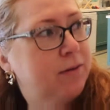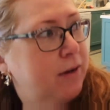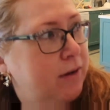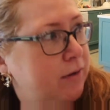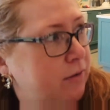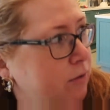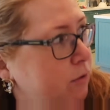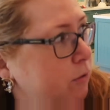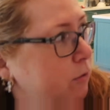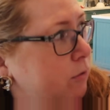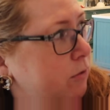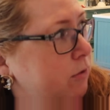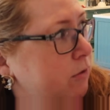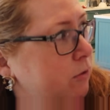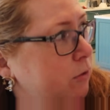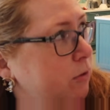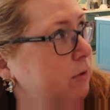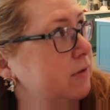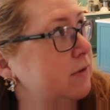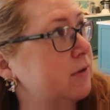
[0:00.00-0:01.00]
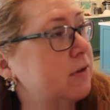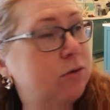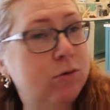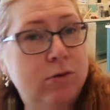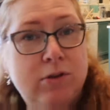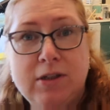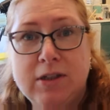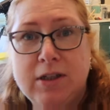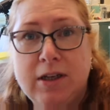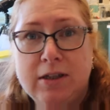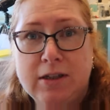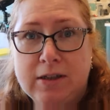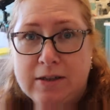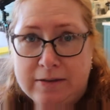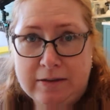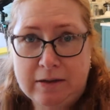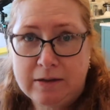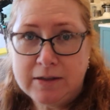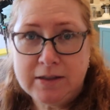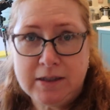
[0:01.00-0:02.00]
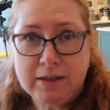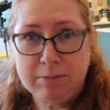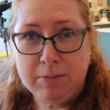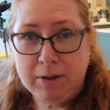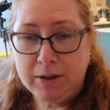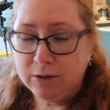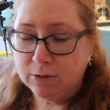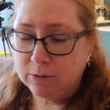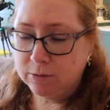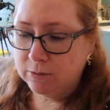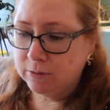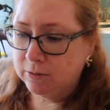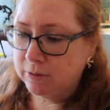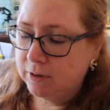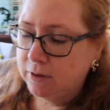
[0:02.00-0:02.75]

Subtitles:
That's good. It's always good to get exciting mail